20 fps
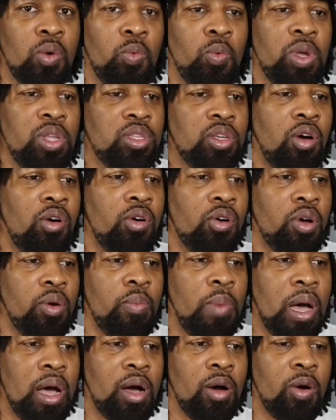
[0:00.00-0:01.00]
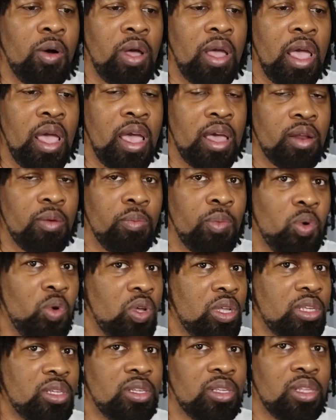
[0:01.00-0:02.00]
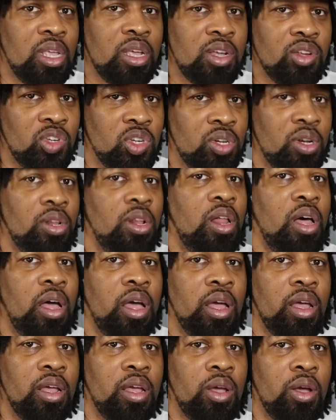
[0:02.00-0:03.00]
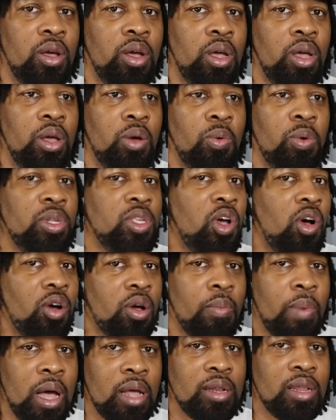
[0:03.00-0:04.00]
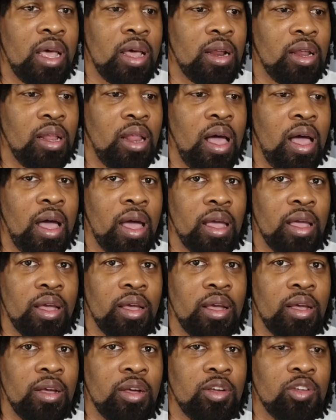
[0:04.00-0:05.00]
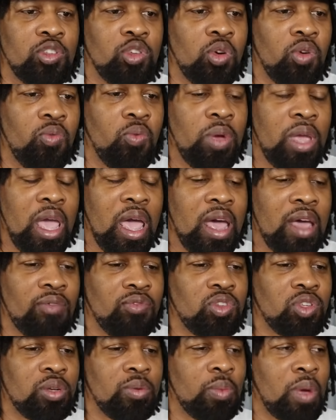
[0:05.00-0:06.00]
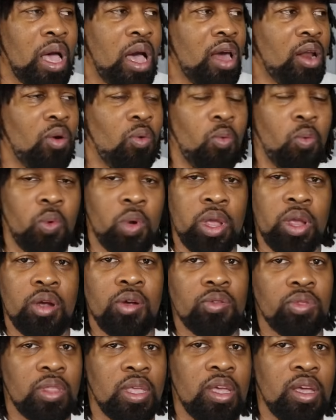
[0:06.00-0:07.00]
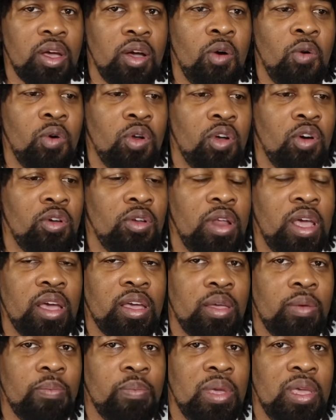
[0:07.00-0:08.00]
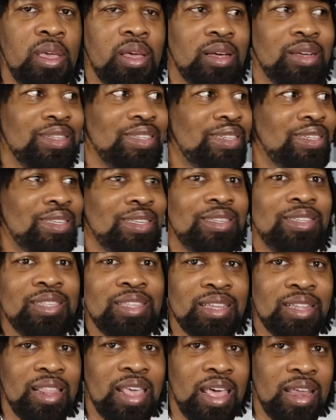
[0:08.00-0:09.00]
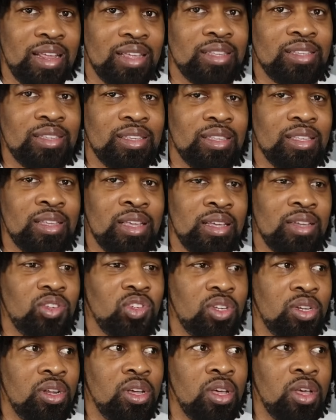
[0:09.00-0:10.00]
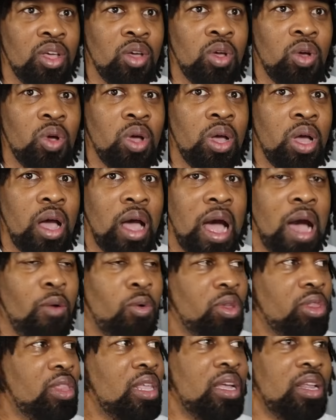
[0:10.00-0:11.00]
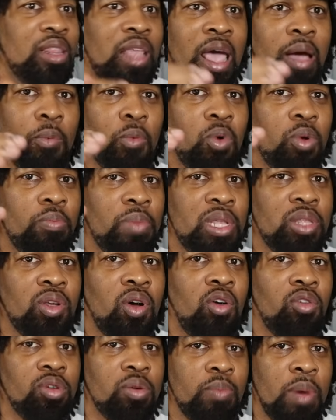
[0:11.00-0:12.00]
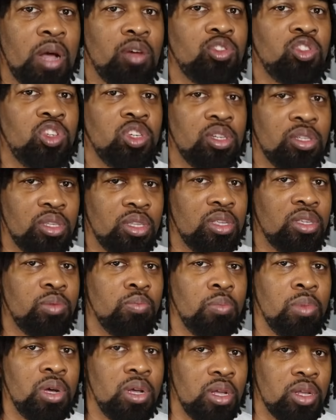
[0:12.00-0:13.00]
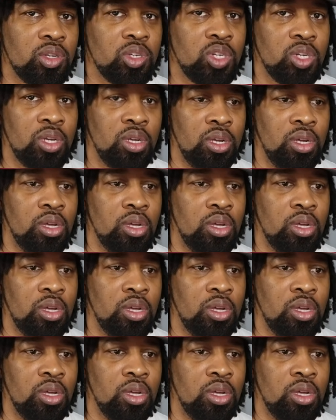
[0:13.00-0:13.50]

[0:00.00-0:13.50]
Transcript: we talk about animal extinction a lot. We talk about that a lot. So if we have some kind of weird thing going on that could be assisting that extinction, I would think that would be talked about just as much.